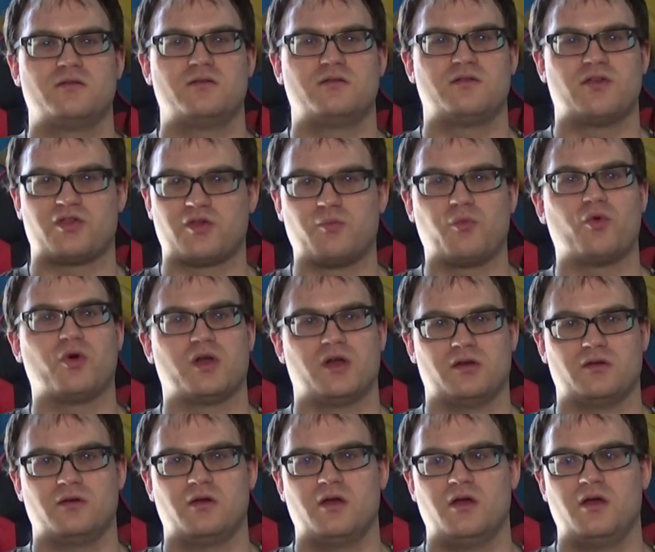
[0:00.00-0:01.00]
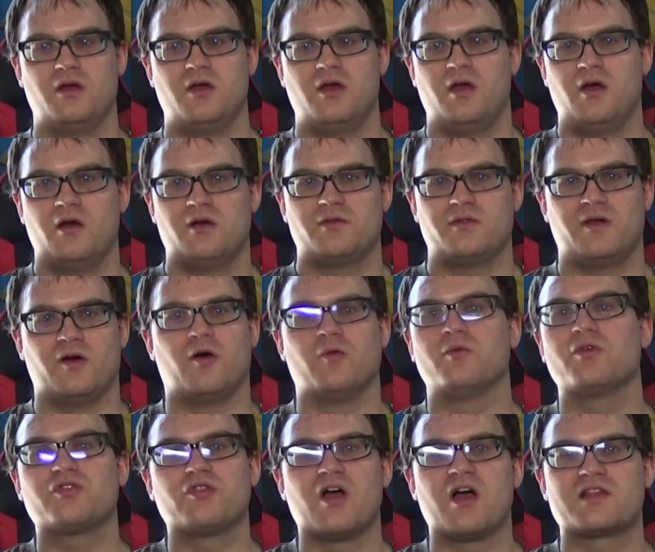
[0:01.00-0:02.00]
disappointing. They
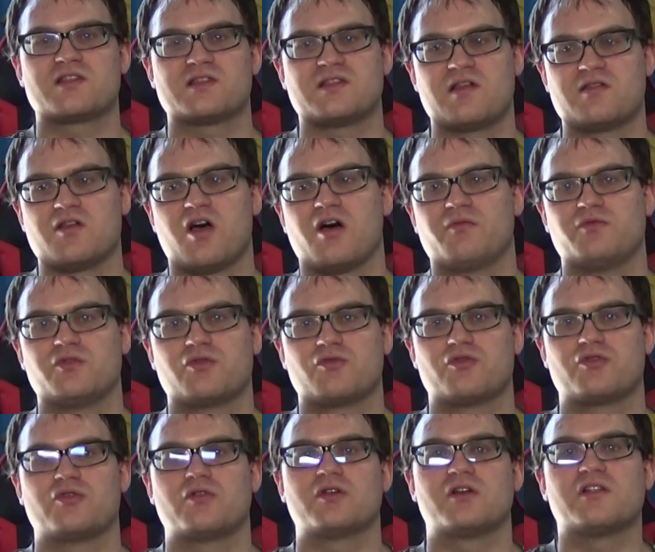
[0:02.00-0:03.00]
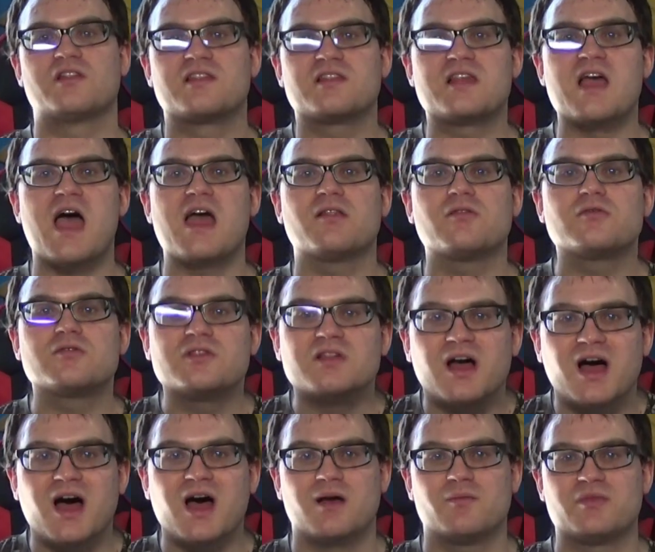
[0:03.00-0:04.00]
almost lost to the Dolphins, who started Skylar
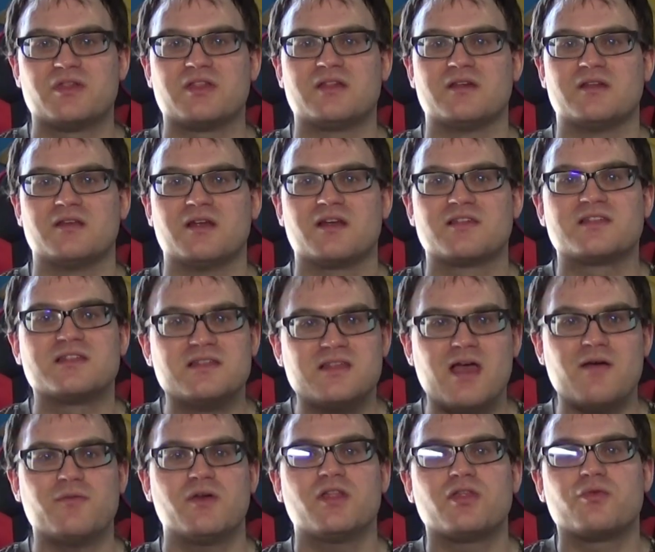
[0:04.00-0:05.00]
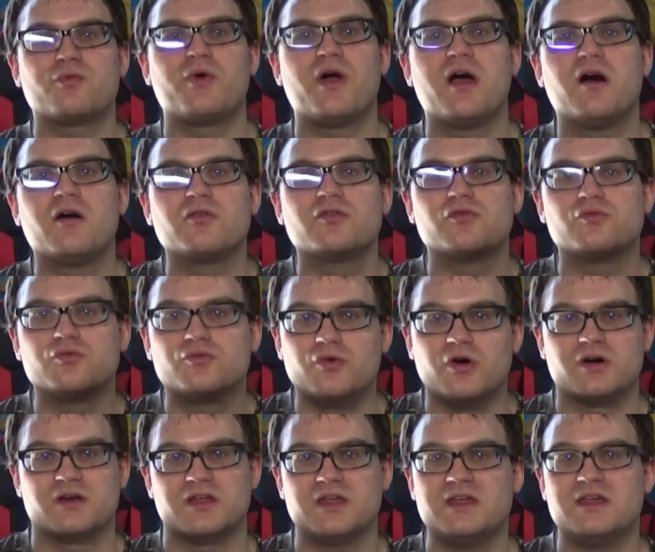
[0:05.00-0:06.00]
Thompson, a 7th-round
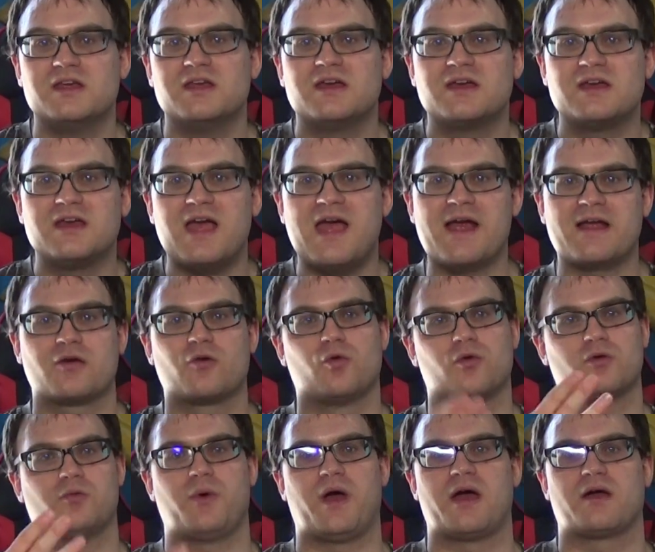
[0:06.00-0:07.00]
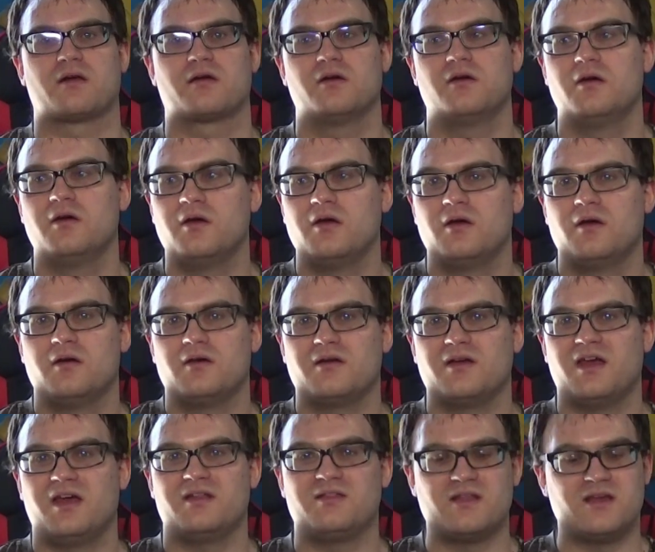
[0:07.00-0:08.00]
rookie, at quarterback.
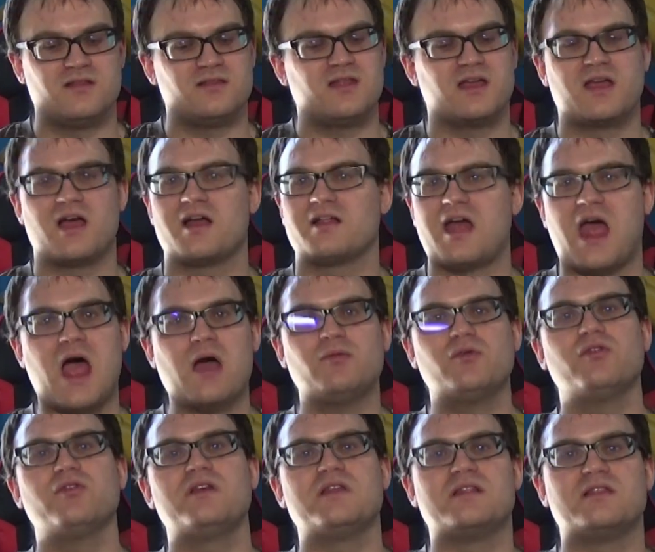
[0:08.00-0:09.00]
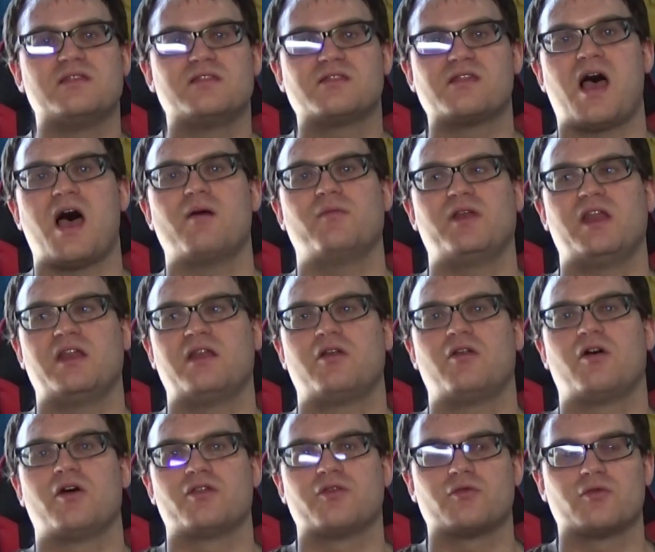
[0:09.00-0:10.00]
And then they got absolutely dominated
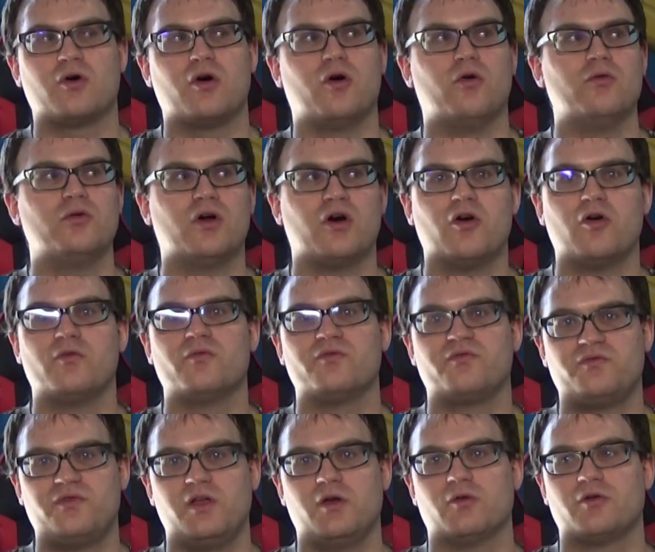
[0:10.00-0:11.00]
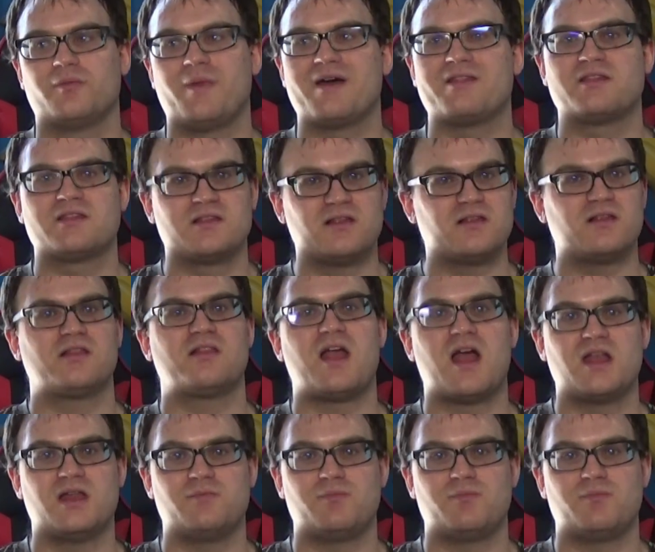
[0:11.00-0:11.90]
on their own home field by the Cincinnati